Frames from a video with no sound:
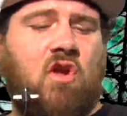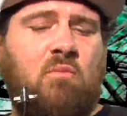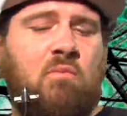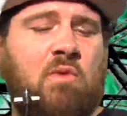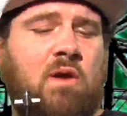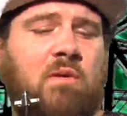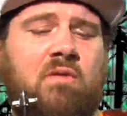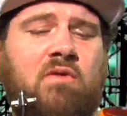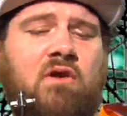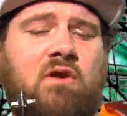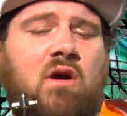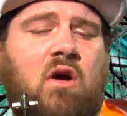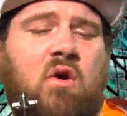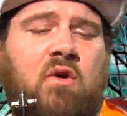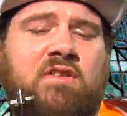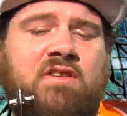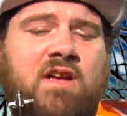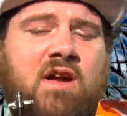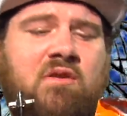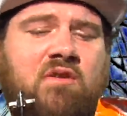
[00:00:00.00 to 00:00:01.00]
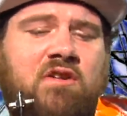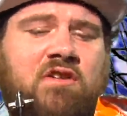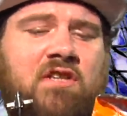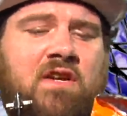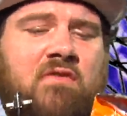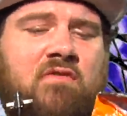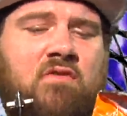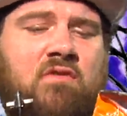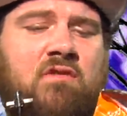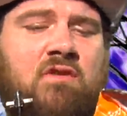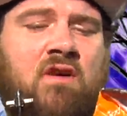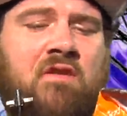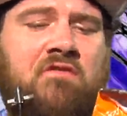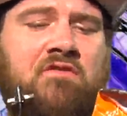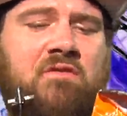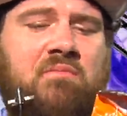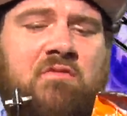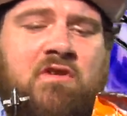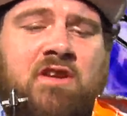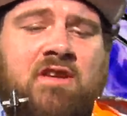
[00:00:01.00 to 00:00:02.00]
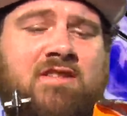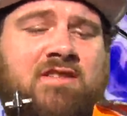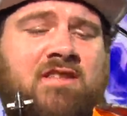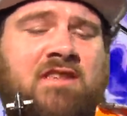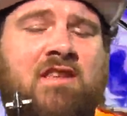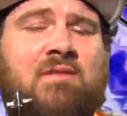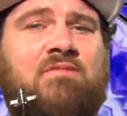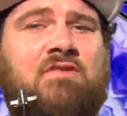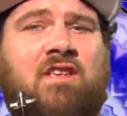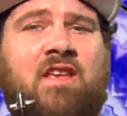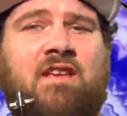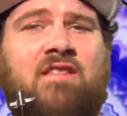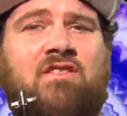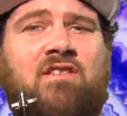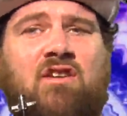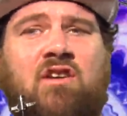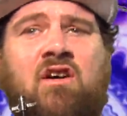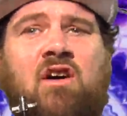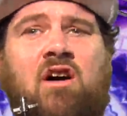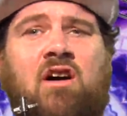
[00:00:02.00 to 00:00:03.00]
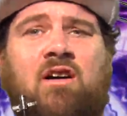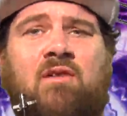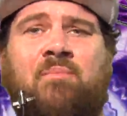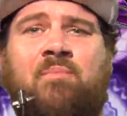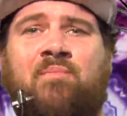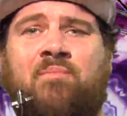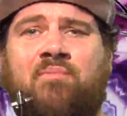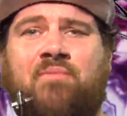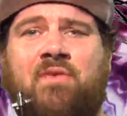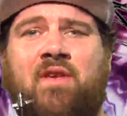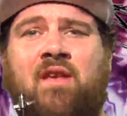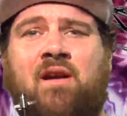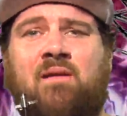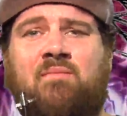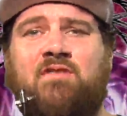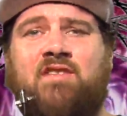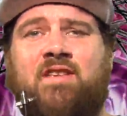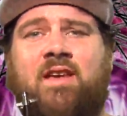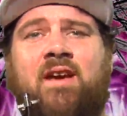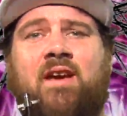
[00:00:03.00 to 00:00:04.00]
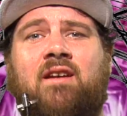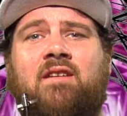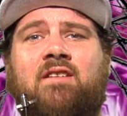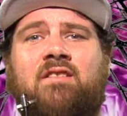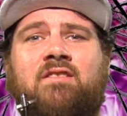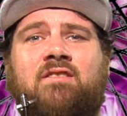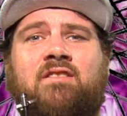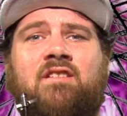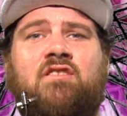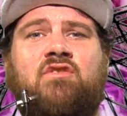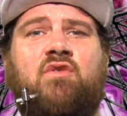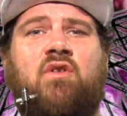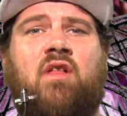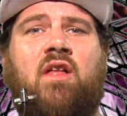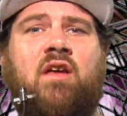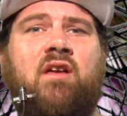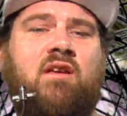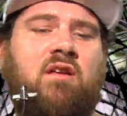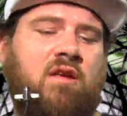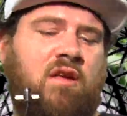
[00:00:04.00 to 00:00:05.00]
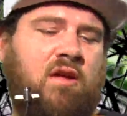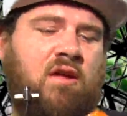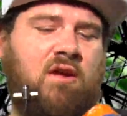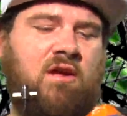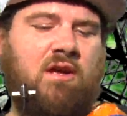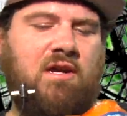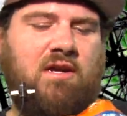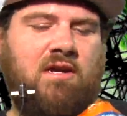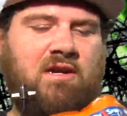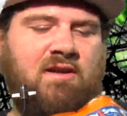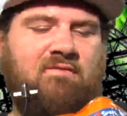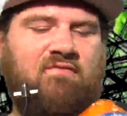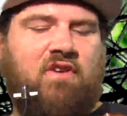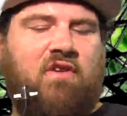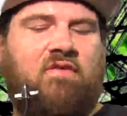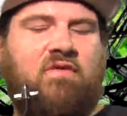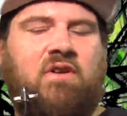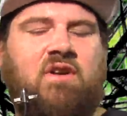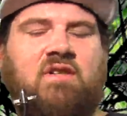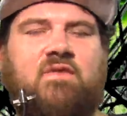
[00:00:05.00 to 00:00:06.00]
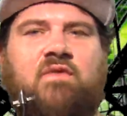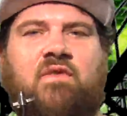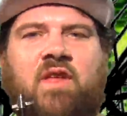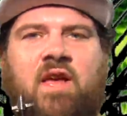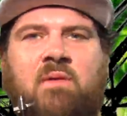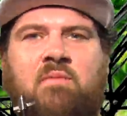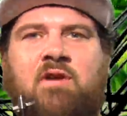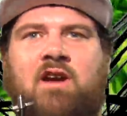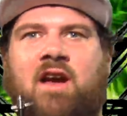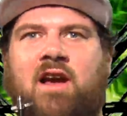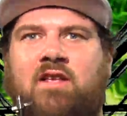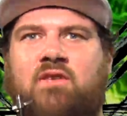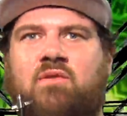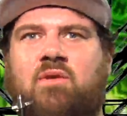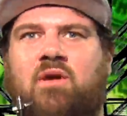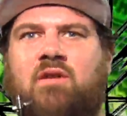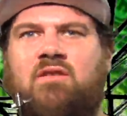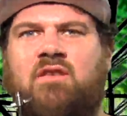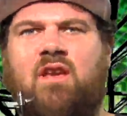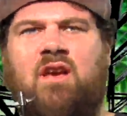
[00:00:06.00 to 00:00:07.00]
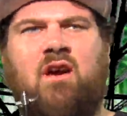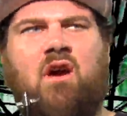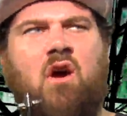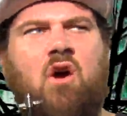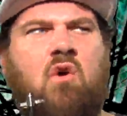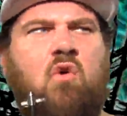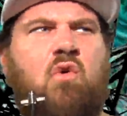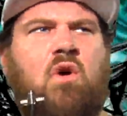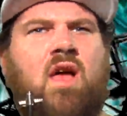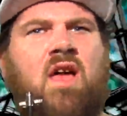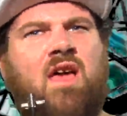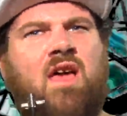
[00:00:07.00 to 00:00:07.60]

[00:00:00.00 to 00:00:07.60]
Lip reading: Maybe they're always out because everyone loves them, but it seems like they're gone. And I'm sad because these were like the first Flamin' Hots where I was like, oh,